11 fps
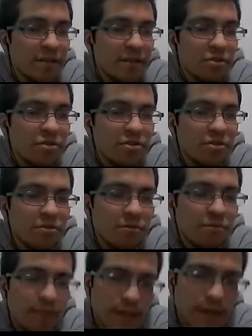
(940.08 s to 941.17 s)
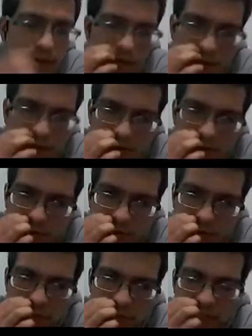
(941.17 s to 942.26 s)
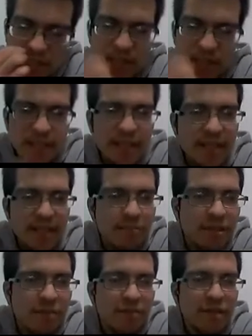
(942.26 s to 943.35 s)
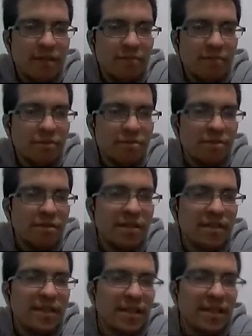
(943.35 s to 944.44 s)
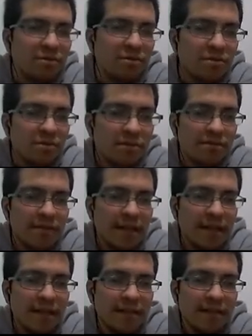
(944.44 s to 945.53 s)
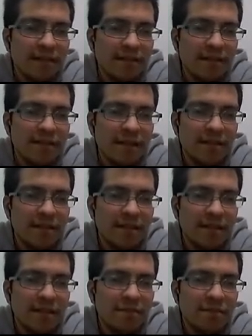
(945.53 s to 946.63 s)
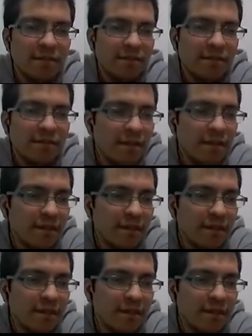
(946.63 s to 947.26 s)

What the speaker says: So we are going to study the body with the most detections, and that's the number of the body.